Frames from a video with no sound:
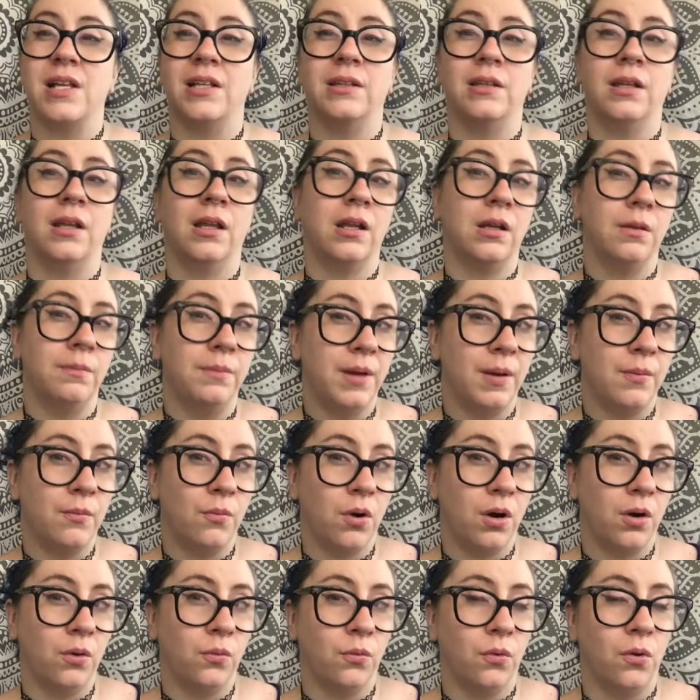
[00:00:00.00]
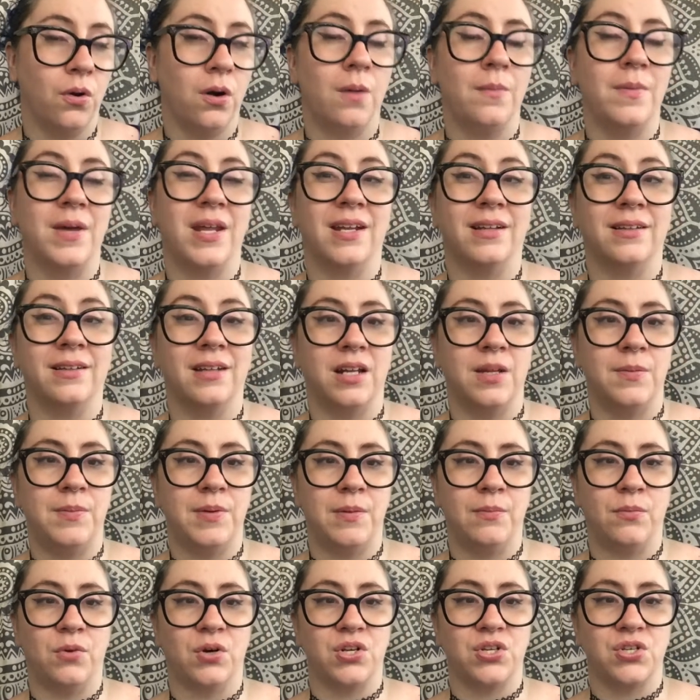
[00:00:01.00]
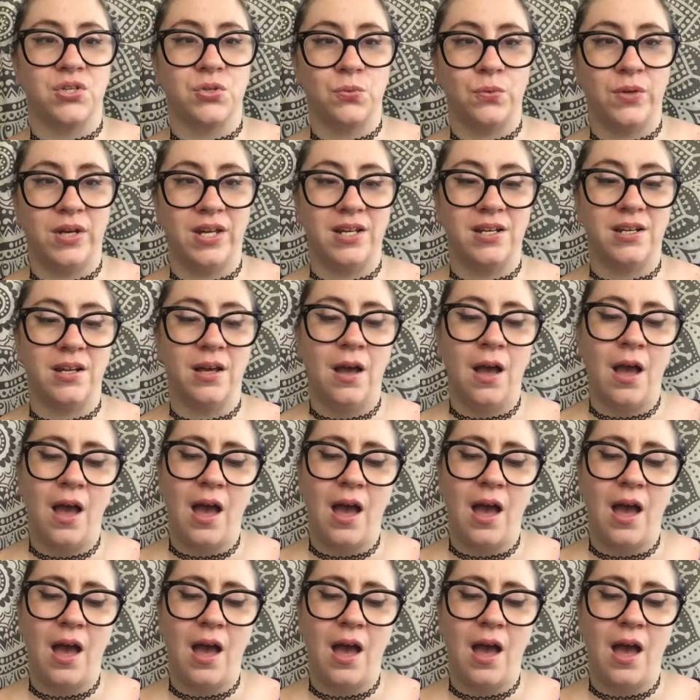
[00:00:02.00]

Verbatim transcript: a little bit more warm and a little bit more sweet.